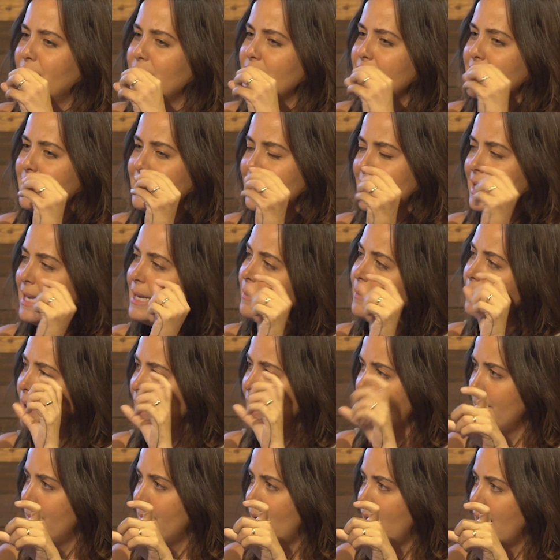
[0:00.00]
of seen
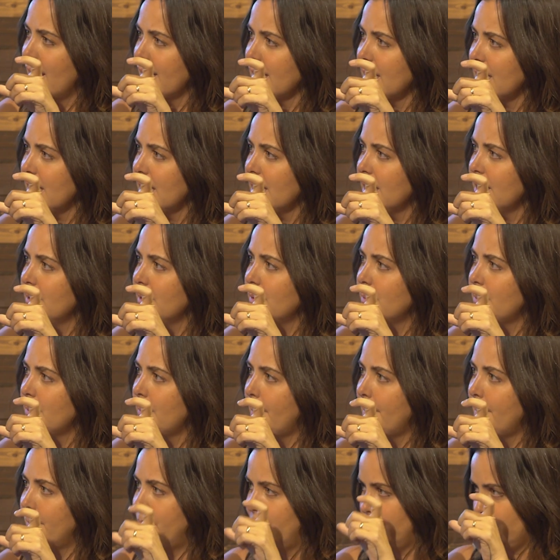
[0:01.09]
my body
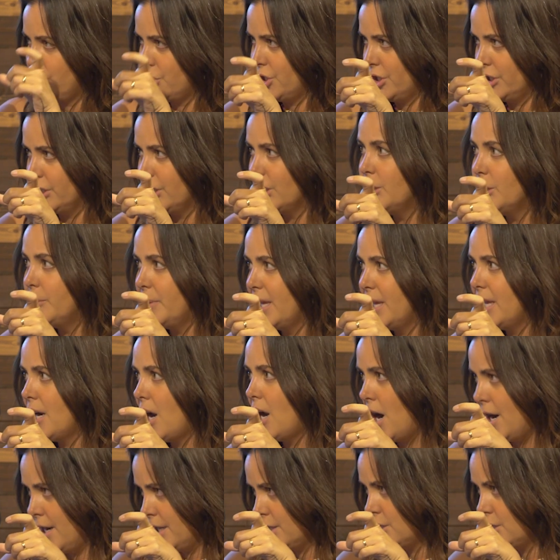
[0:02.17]
push a little bit on